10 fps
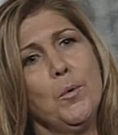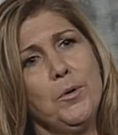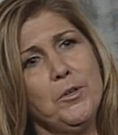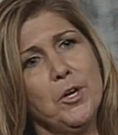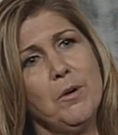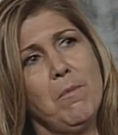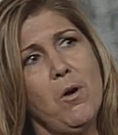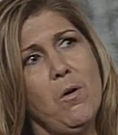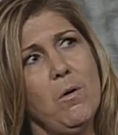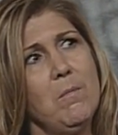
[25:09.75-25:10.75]
when you come
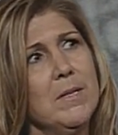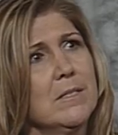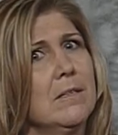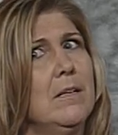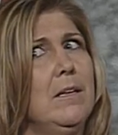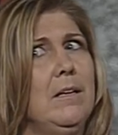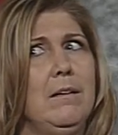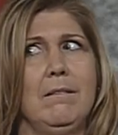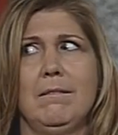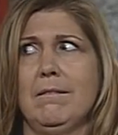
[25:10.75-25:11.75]
home it's
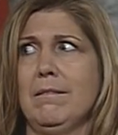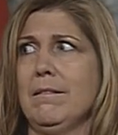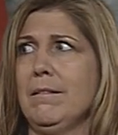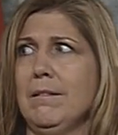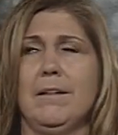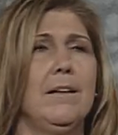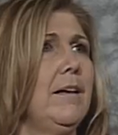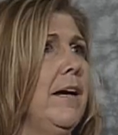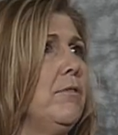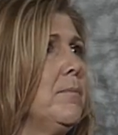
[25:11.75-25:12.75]
like
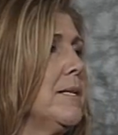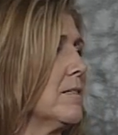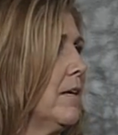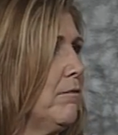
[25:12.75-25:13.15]
everybody's